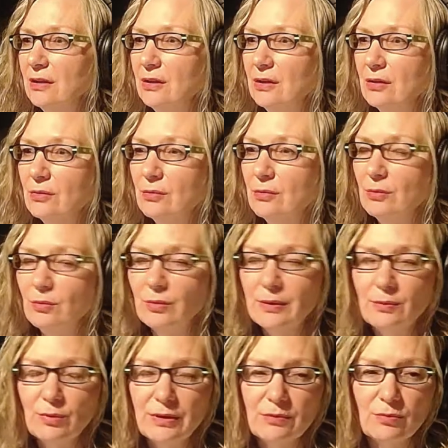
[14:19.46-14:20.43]

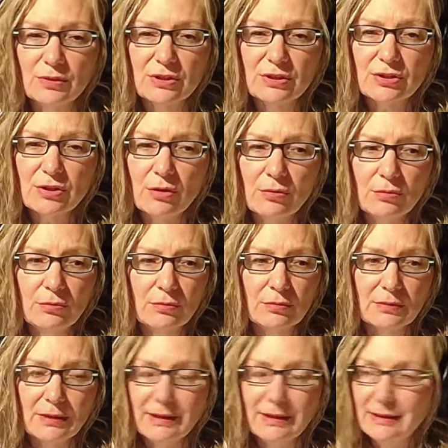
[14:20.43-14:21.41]
We're
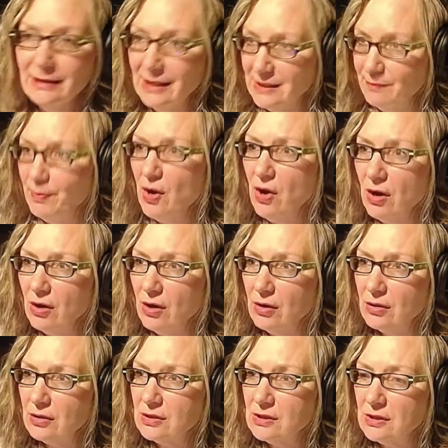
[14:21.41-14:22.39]
so in this
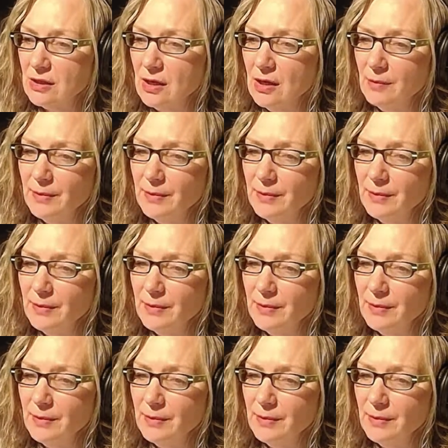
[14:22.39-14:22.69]
box.